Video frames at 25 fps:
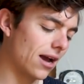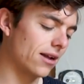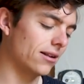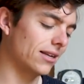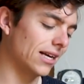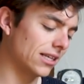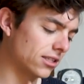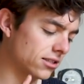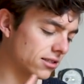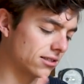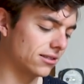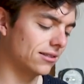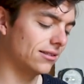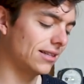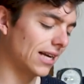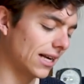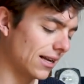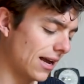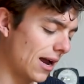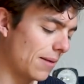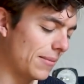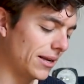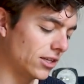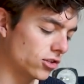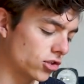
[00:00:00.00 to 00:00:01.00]
Uh, that's
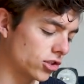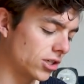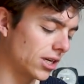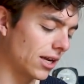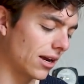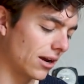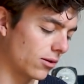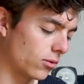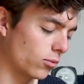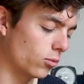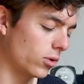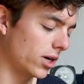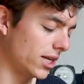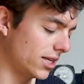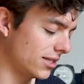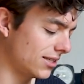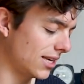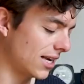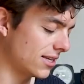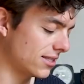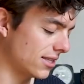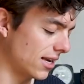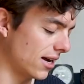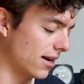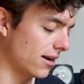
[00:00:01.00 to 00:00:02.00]
that, I'm interested. What he
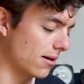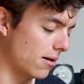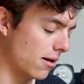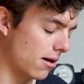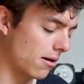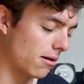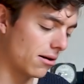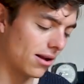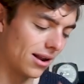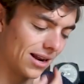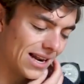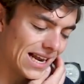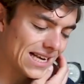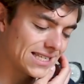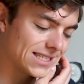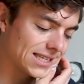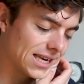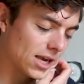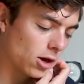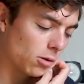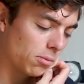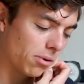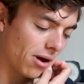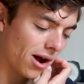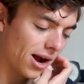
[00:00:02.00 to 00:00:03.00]
says there, a, a less
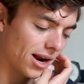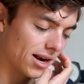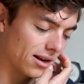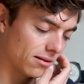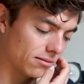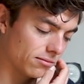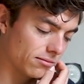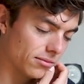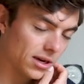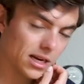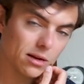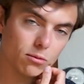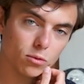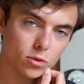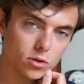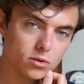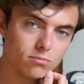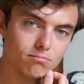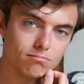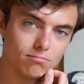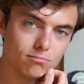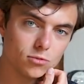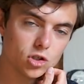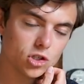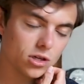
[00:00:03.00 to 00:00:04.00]
skilled pilot, it
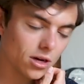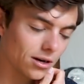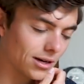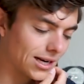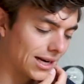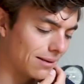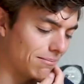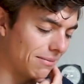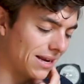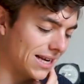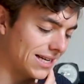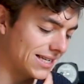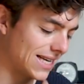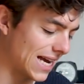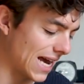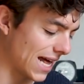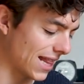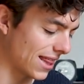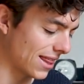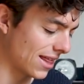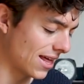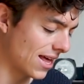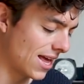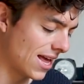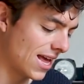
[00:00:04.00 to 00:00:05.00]
would certainly mean
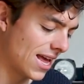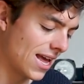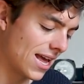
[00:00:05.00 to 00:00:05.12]
death.